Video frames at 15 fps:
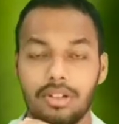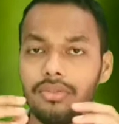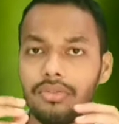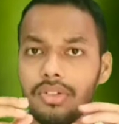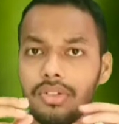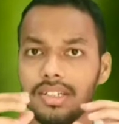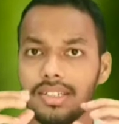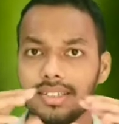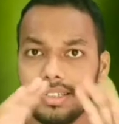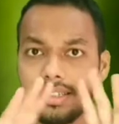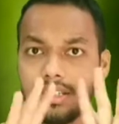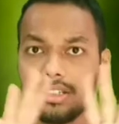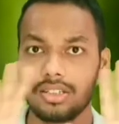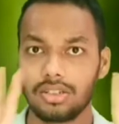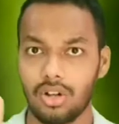If we see
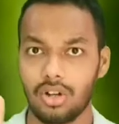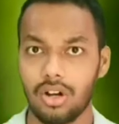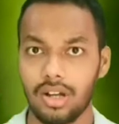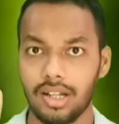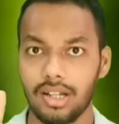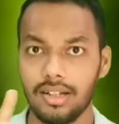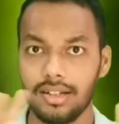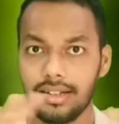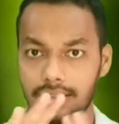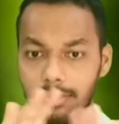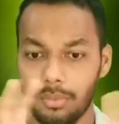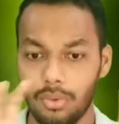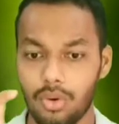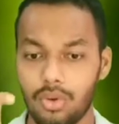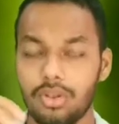soil as a
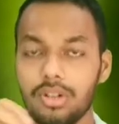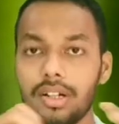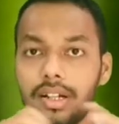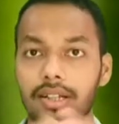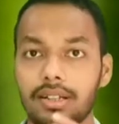broad,